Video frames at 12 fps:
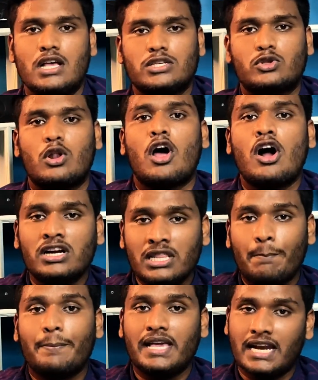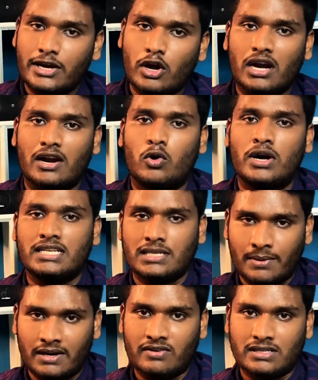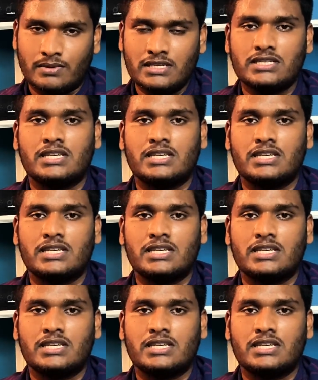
So longer the period you are holding some investments,